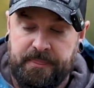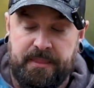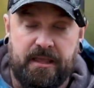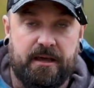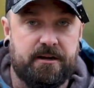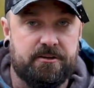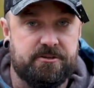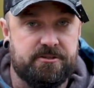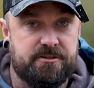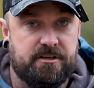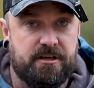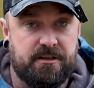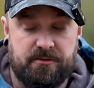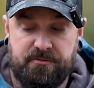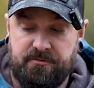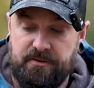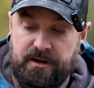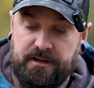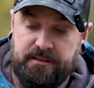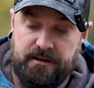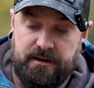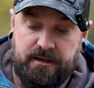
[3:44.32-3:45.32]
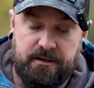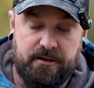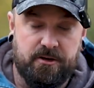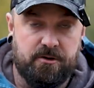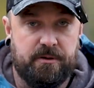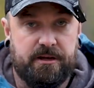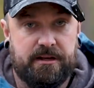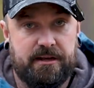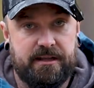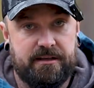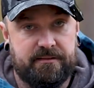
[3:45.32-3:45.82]
And I just like the fact that I can
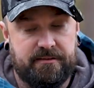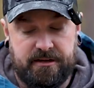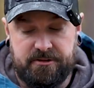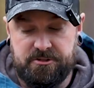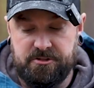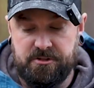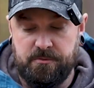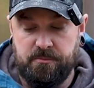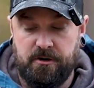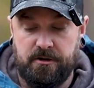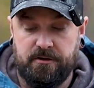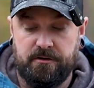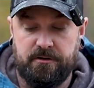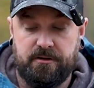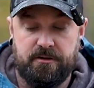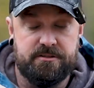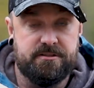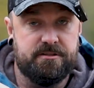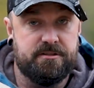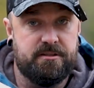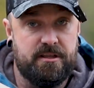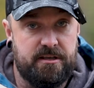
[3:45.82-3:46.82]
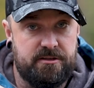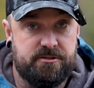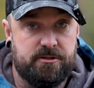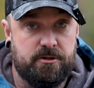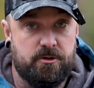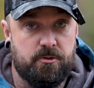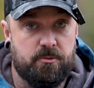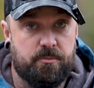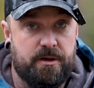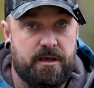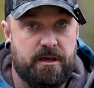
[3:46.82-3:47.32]
quickly attach them on, because this
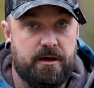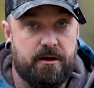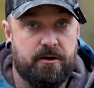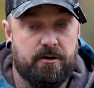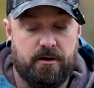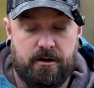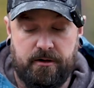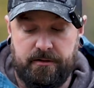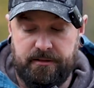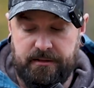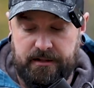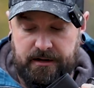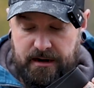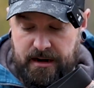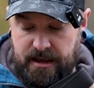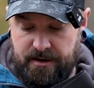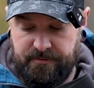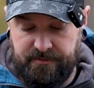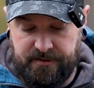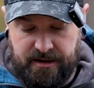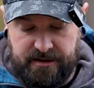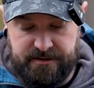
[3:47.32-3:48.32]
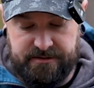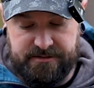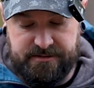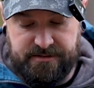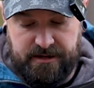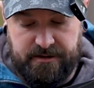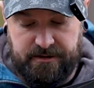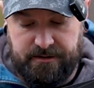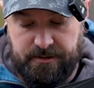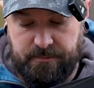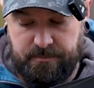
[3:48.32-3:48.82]
loop here on the left hand
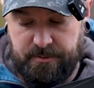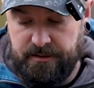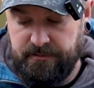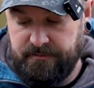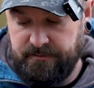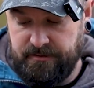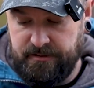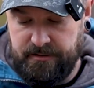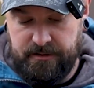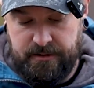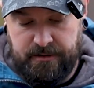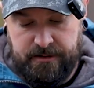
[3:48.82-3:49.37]
side of the belt